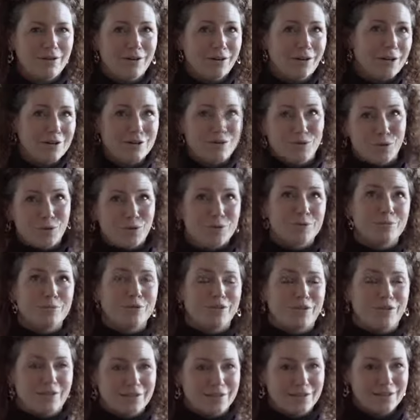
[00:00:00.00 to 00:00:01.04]
all kinds of horrible
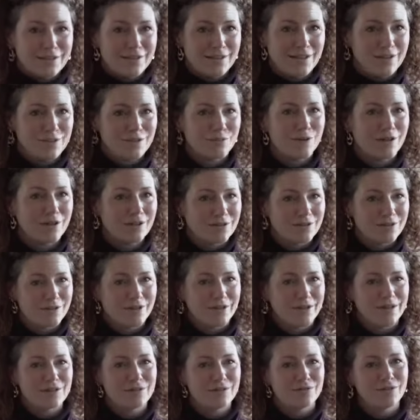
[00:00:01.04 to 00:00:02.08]
things as well as all
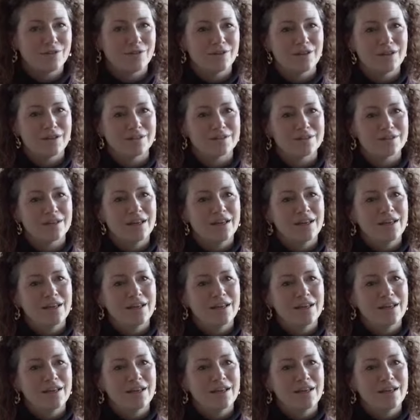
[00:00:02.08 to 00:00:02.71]
kinds of good things.